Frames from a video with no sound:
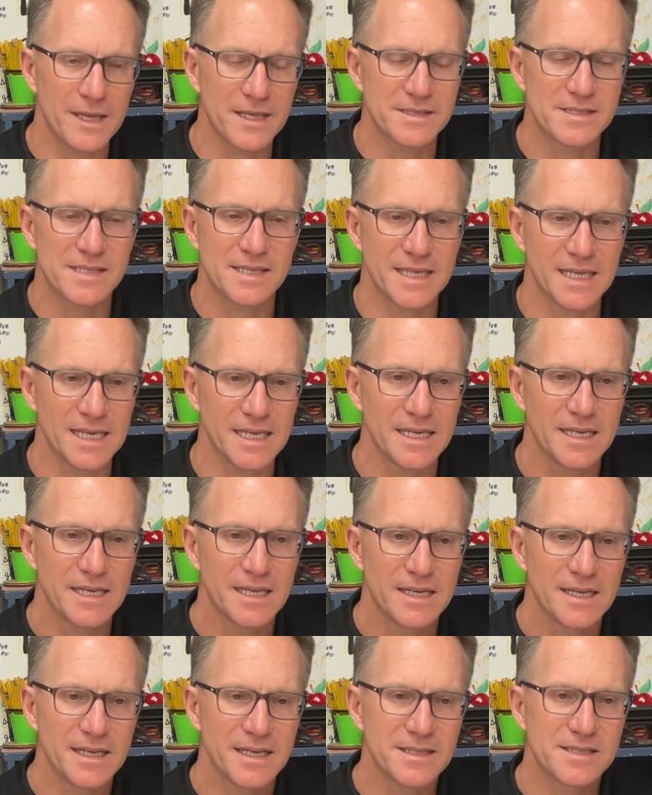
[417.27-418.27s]
It's
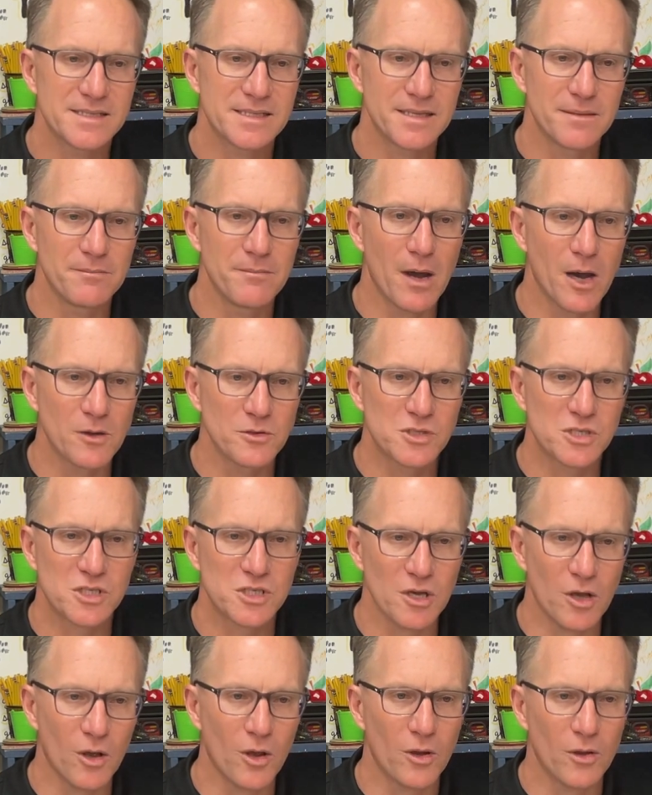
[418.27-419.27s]
the most
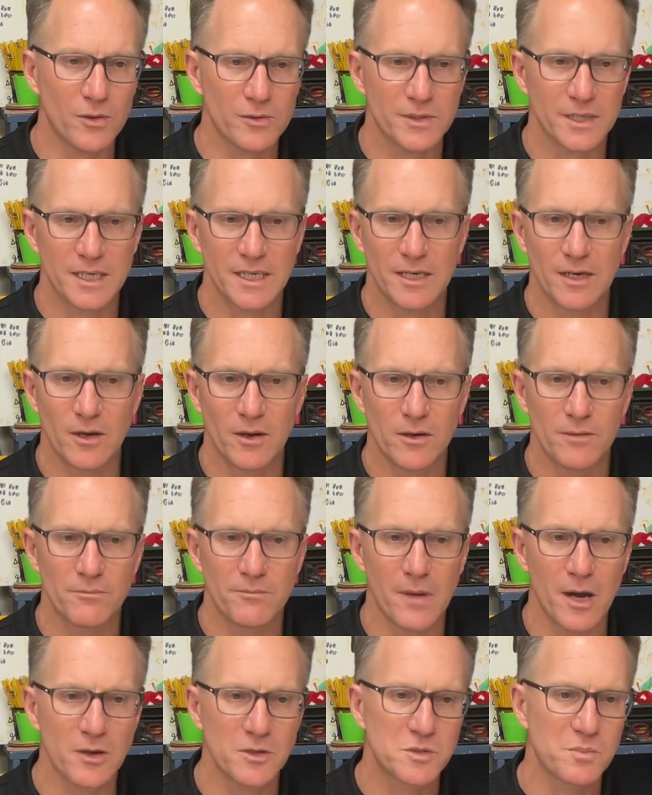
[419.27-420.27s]
sold, you know,
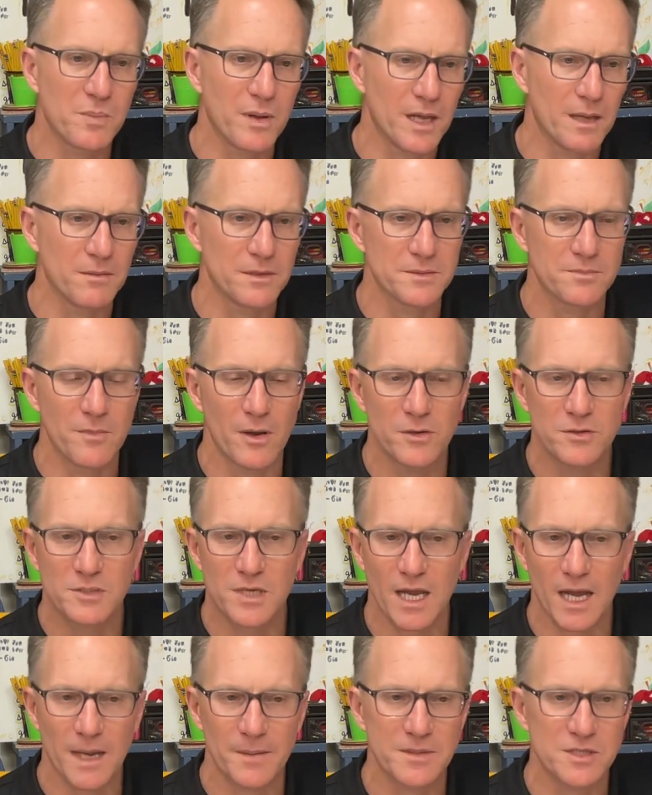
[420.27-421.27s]
most published,
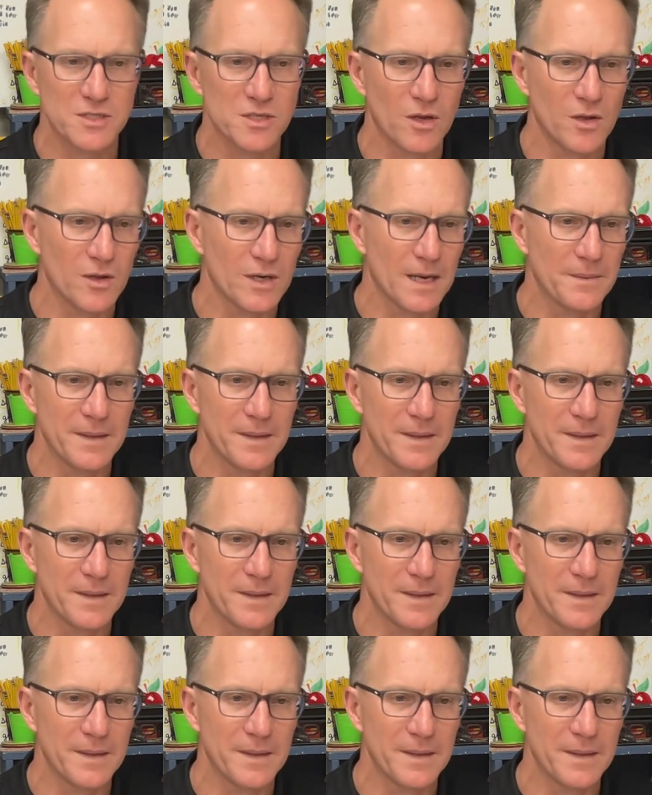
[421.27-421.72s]
most copies sold. I